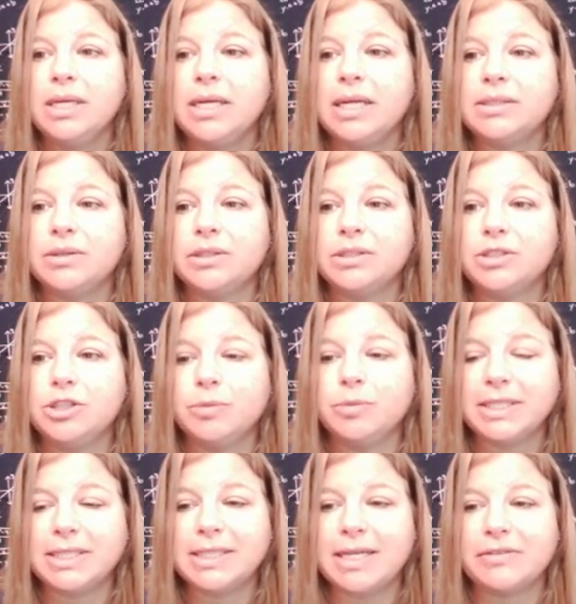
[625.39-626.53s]
And so there's 2
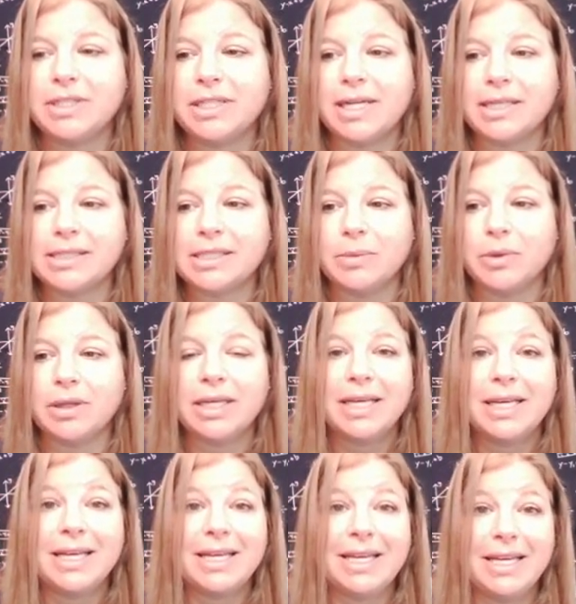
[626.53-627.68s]
places after the decimal
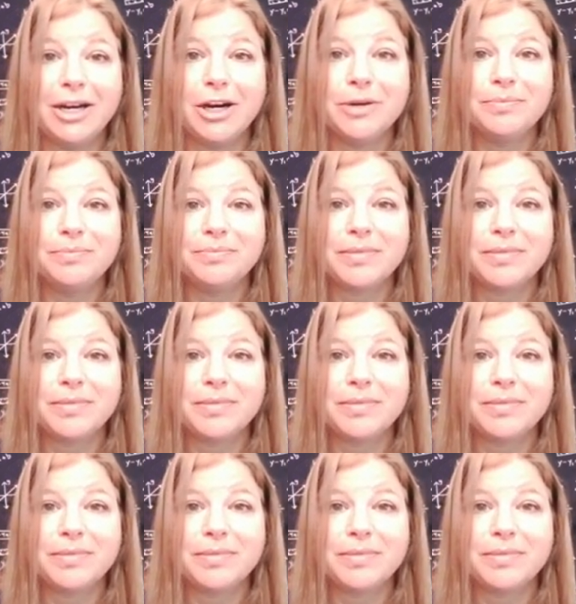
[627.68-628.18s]
here.